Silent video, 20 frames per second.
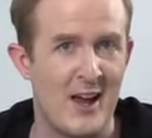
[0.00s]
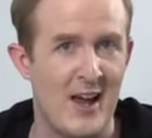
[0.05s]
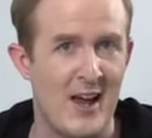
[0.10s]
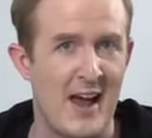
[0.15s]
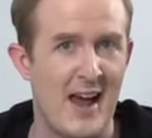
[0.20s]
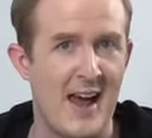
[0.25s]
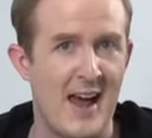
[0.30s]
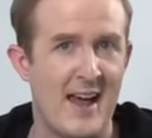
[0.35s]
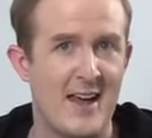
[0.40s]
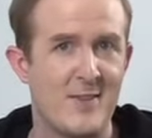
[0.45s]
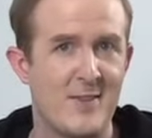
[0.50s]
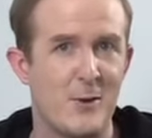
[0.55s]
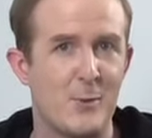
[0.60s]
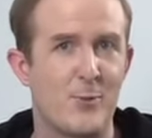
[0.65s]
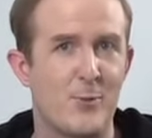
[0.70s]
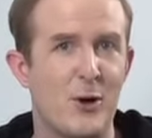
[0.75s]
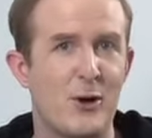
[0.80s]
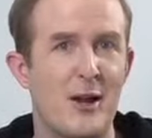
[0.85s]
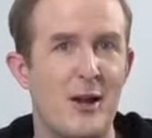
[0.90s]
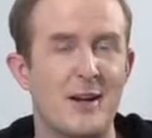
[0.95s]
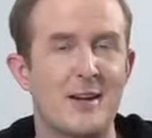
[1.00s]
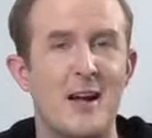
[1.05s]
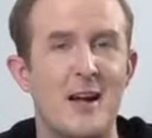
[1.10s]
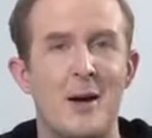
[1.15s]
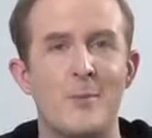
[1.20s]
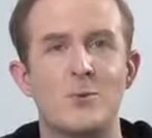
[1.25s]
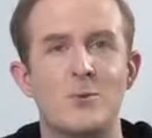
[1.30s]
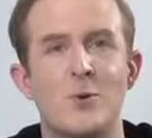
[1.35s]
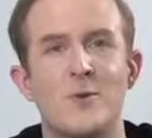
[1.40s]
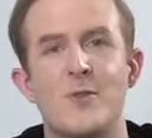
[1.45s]
And the product
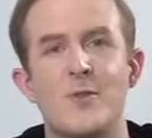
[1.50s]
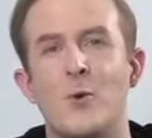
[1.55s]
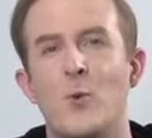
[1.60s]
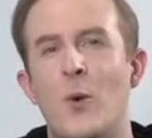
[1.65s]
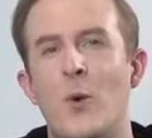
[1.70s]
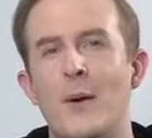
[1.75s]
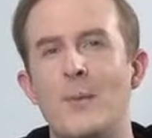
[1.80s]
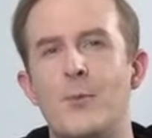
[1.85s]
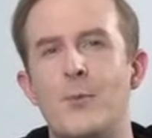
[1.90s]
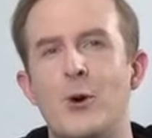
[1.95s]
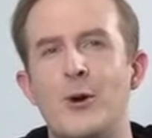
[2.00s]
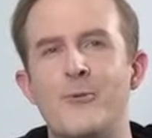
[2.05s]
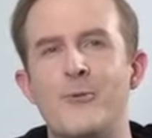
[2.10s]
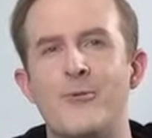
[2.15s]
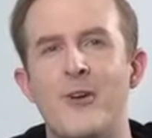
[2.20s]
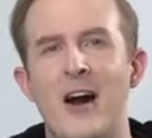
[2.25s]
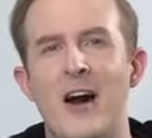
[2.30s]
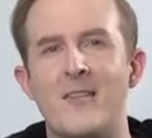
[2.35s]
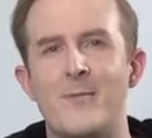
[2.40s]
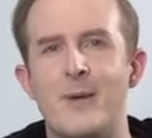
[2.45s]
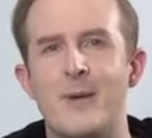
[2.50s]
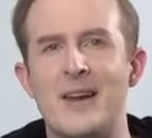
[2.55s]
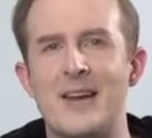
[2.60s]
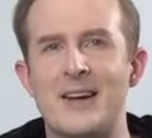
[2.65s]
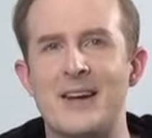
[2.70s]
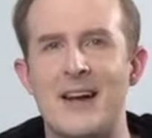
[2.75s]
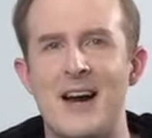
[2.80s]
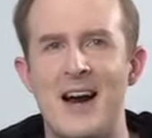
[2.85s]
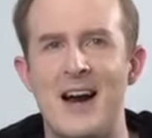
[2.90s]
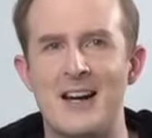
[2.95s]
comes with a 1.5
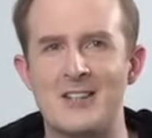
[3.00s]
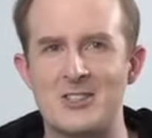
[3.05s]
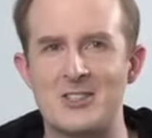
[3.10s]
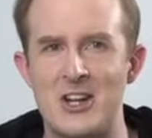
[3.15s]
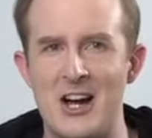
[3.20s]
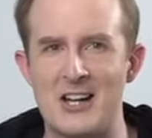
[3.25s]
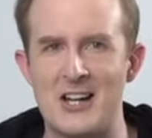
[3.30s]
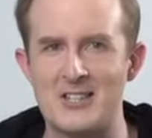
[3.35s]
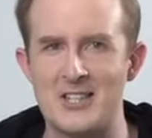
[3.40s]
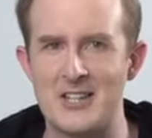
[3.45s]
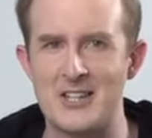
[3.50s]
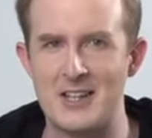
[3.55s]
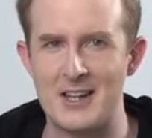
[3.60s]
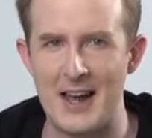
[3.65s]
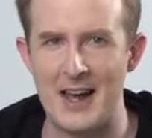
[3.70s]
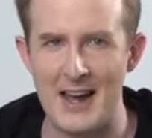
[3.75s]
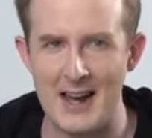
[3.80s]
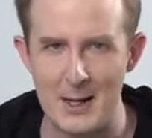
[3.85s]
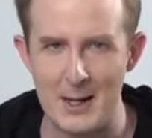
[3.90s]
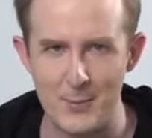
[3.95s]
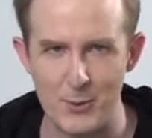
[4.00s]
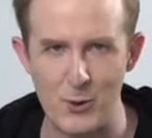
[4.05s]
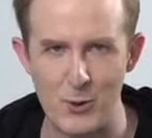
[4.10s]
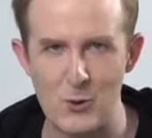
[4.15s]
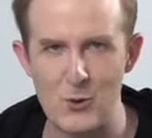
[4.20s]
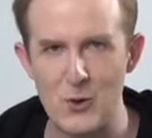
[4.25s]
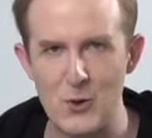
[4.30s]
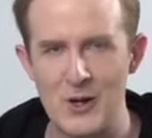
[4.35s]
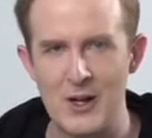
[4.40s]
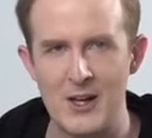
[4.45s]
meter car charging
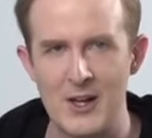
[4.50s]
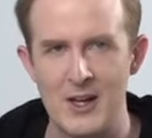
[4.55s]
cable